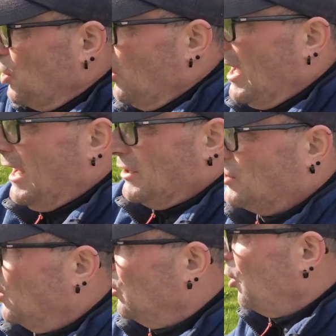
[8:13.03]
whole area is
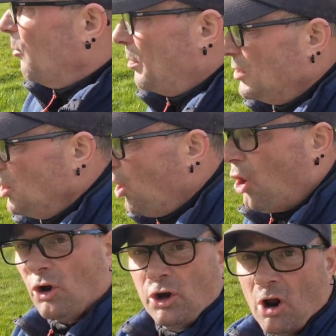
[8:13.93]
called Upper
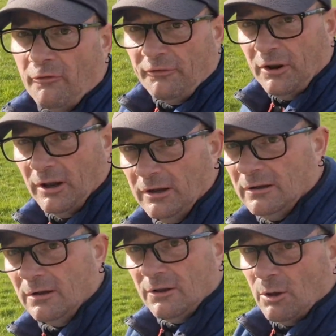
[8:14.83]
Norcroft
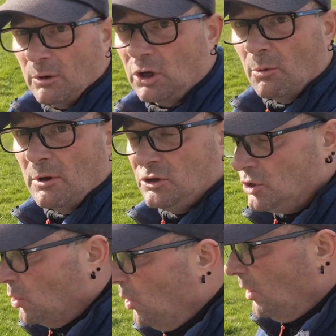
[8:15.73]
that we're coming
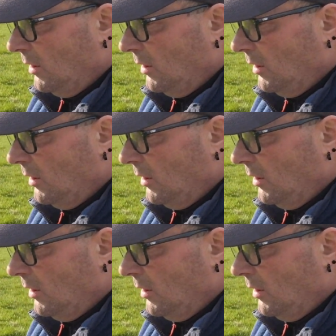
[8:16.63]
to,